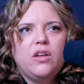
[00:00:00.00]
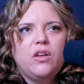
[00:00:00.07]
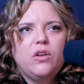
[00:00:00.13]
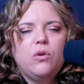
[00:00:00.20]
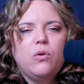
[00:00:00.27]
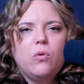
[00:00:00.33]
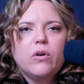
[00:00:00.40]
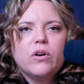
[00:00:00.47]

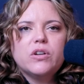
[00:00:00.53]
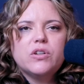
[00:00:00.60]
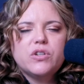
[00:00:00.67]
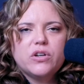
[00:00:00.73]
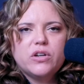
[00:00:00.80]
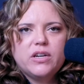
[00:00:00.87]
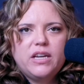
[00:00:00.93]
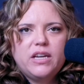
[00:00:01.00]
your
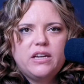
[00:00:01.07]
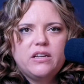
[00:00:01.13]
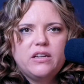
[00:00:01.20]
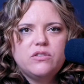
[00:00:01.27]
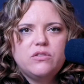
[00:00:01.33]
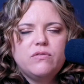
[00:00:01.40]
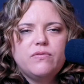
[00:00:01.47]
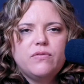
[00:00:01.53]

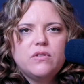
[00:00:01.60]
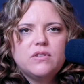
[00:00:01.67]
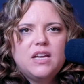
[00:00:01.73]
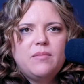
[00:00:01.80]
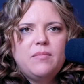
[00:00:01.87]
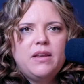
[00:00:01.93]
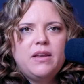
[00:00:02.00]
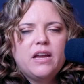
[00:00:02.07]
journey to
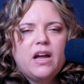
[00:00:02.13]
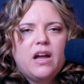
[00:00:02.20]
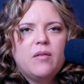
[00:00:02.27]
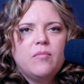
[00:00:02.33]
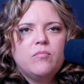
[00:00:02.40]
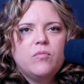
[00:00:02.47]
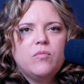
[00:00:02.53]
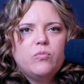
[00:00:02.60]
full-time
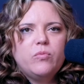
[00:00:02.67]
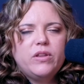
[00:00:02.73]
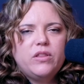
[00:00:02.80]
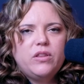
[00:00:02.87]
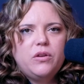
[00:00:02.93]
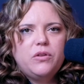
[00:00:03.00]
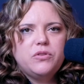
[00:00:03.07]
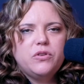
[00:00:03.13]
income
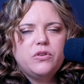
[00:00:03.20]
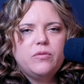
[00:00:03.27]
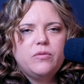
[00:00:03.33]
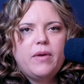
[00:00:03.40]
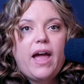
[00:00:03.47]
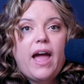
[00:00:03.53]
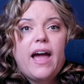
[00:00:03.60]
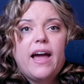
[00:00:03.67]
with
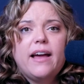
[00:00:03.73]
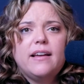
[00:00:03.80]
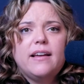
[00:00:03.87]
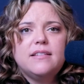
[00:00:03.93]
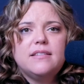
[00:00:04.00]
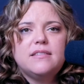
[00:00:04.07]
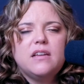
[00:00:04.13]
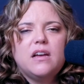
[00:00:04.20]
YouTube
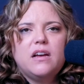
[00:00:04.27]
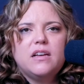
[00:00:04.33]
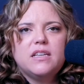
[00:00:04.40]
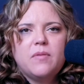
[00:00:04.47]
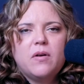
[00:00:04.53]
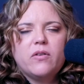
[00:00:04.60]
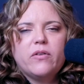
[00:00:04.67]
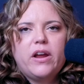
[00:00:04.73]
as a
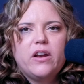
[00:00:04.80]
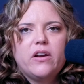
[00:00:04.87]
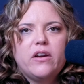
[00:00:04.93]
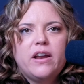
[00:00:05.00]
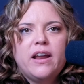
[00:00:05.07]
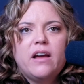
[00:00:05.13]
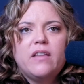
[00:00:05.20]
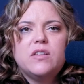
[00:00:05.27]
small creator,
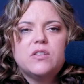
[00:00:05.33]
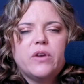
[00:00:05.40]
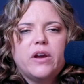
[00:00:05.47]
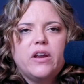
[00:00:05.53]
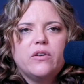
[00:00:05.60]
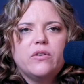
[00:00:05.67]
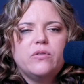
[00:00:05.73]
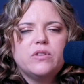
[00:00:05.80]
and now this
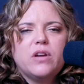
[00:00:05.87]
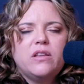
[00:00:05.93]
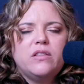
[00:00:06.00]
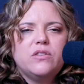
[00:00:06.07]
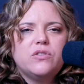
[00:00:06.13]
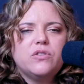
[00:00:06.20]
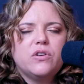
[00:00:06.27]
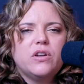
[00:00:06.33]
creator who's on
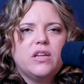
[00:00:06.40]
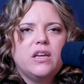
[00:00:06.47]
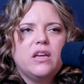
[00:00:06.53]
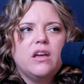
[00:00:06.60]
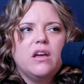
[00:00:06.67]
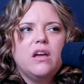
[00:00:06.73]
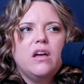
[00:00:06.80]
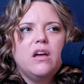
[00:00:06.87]
this
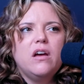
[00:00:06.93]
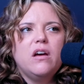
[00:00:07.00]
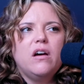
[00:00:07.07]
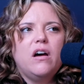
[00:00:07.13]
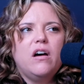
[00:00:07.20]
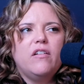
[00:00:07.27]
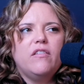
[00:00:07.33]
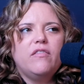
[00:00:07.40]
journey
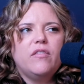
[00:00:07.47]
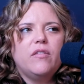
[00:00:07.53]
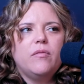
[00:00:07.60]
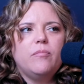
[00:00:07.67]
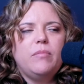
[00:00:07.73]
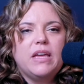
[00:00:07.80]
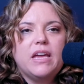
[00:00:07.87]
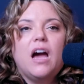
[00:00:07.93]
of
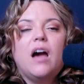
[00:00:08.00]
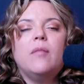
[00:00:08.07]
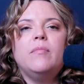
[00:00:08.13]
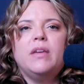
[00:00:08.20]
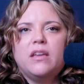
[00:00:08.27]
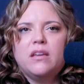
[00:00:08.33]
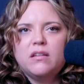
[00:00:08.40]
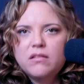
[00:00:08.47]

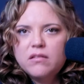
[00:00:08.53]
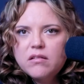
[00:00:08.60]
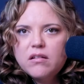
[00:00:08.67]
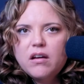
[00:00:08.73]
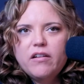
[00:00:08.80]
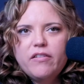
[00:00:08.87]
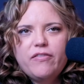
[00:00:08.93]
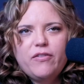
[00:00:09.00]
becoming
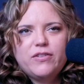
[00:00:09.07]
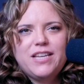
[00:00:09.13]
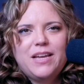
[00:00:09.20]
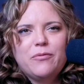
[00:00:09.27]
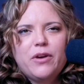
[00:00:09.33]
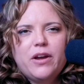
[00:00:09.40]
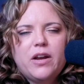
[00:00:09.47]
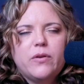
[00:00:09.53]
a
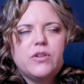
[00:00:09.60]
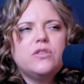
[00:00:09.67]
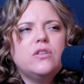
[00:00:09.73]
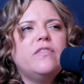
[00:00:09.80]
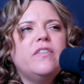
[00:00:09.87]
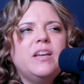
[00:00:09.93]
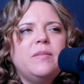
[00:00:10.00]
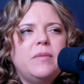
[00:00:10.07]
full-time creator, which is
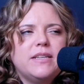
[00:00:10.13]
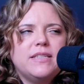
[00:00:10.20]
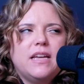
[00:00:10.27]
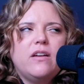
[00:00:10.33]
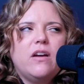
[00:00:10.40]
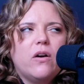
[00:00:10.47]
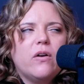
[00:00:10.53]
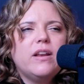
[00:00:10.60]
so funny to me because
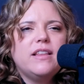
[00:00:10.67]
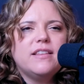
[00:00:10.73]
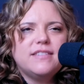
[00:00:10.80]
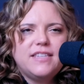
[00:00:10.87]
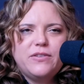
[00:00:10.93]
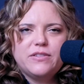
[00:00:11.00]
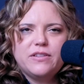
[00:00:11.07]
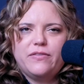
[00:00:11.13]
I already
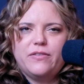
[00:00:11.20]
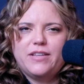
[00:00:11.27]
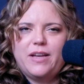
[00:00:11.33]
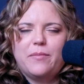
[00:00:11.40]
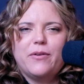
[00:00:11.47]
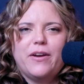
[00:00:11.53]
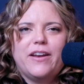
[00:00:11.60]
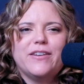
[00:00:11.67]
see you as a
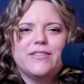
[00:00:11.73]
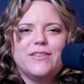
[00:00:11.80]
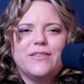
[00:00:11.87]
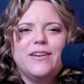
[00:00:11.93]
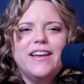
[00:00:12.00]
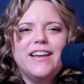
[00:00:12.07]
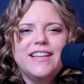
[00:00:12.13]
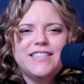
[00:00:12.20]
full-time creator.
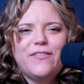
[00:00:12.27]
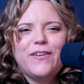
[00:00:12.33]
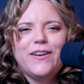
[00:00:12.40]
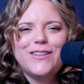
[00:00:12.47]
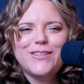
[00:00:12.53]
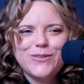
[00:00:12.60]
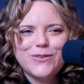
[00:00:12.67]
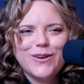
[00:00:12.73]
So it's
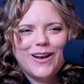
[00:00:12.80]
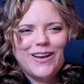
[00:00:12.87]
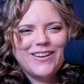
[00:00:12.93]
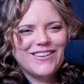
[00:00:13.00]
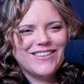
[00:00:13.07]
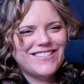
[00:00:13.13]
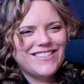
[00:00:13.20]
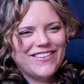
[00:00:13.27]
funny that you call
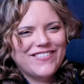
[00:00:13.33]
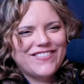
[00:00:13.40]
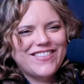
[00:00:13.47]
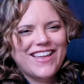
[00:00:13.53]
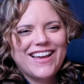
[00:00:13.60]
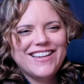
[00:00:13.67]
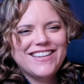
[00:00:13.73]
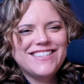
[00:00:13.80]
yourself that.